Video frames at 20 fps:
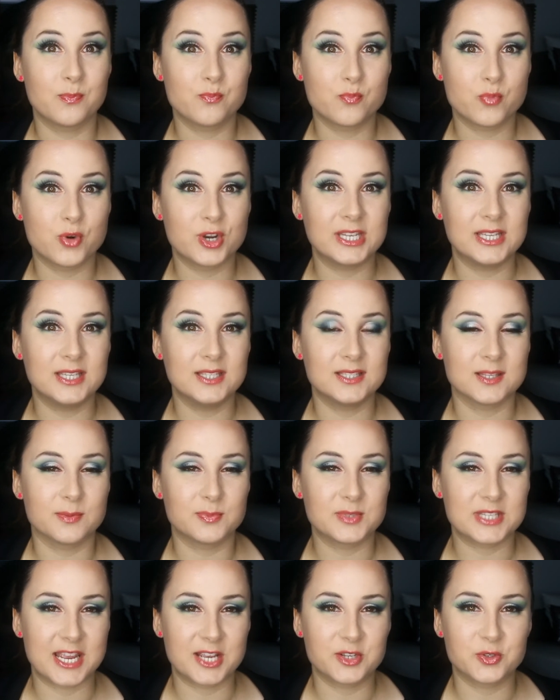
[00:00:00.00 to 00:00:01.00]
pretty
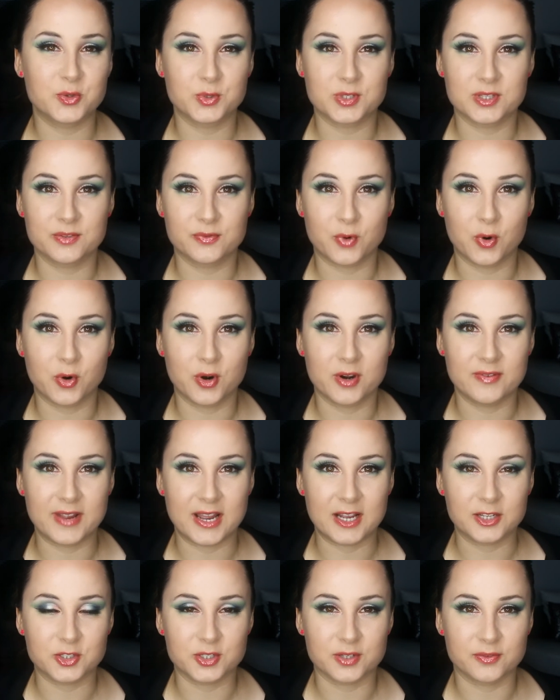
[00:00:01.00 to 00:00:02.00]
substantial Sephora
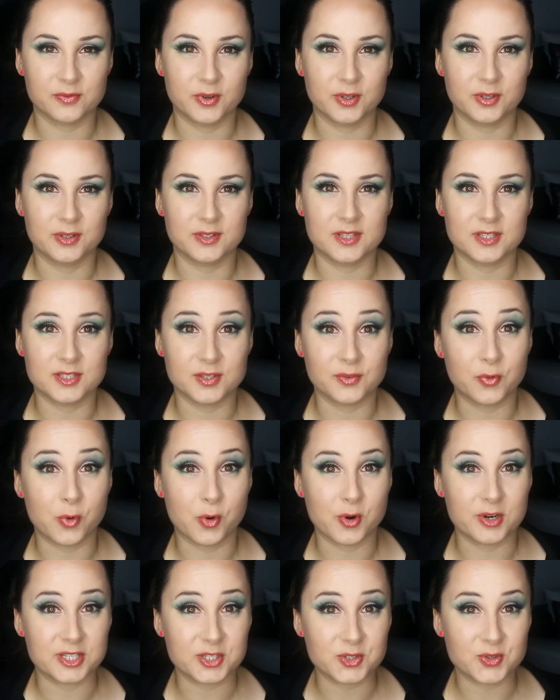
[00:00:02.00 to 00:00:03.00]
voucher for the
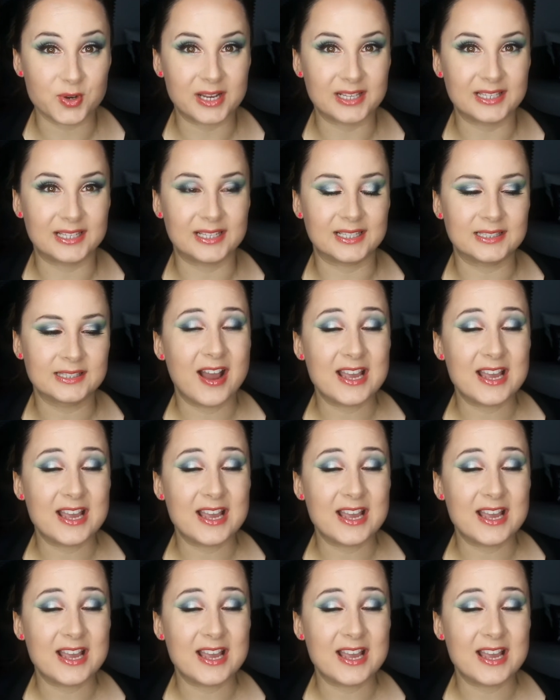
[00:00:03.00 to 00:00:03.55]
Sephora in Australia.